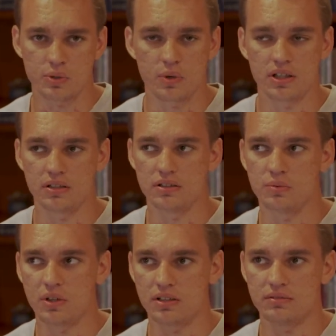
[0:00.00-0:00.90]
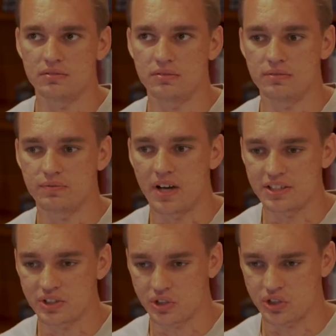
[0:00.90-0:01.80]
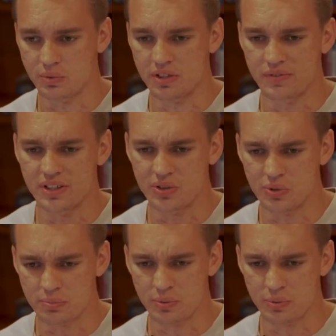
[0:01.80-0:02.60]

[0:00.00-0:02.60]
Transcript: You want to find a church. You want to find a group.